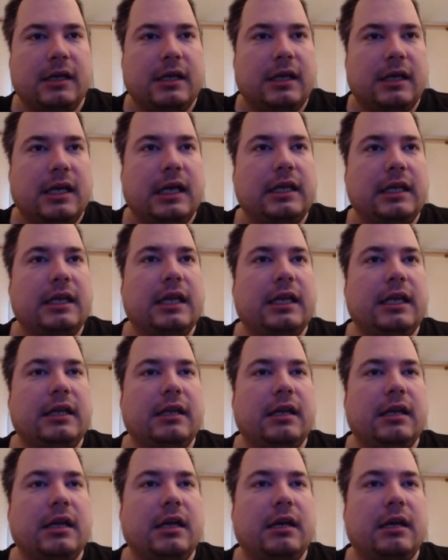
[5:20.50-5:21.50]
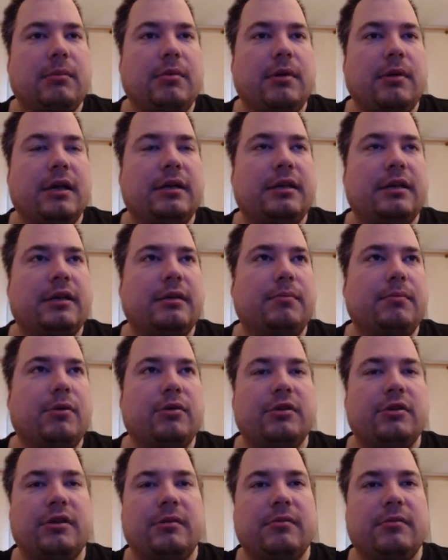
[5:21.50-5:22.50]
and then as
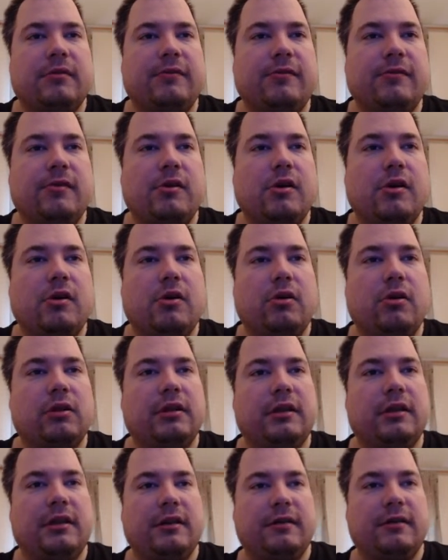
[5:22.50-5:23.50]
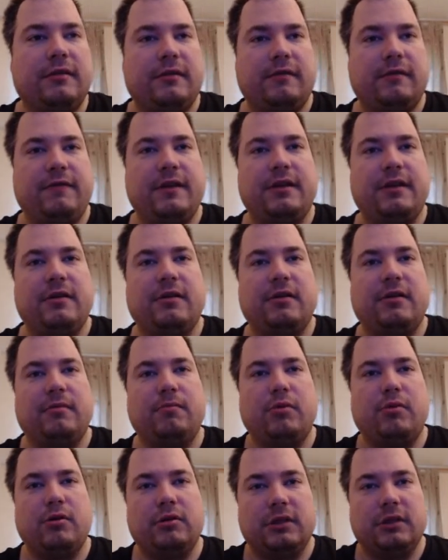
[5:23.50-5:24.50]
bonus number 4, all the vendor
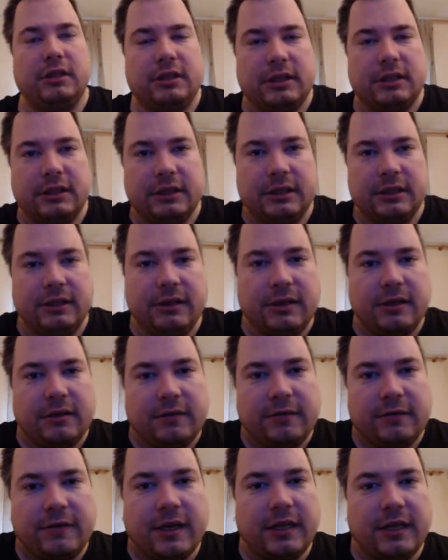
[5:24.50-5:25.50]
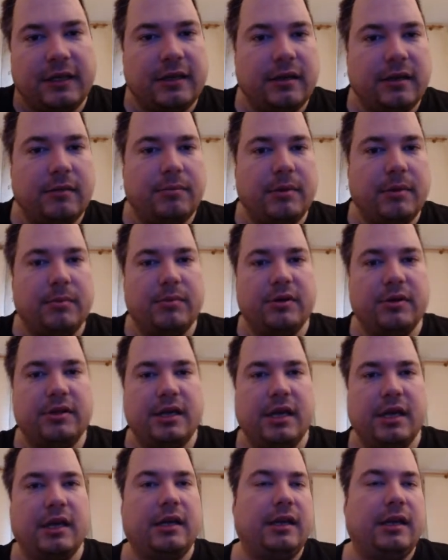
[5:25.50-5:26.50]
bonuses you can find in the members
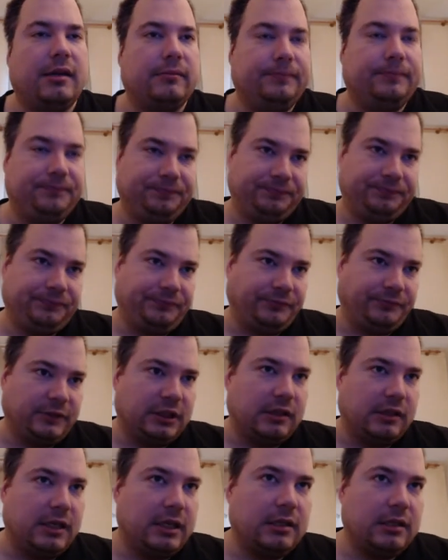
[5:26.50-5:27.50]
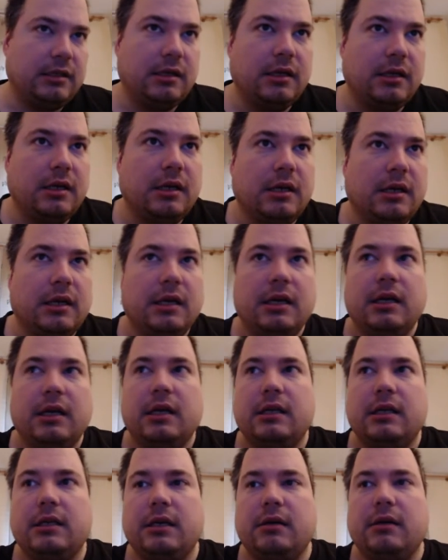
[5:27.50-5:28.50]
area. All right,
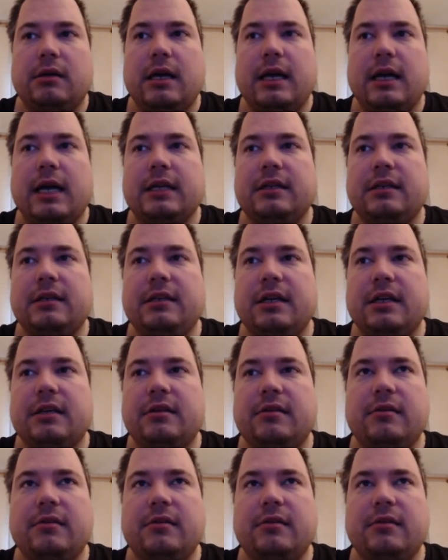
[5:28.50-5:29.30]
so I suggest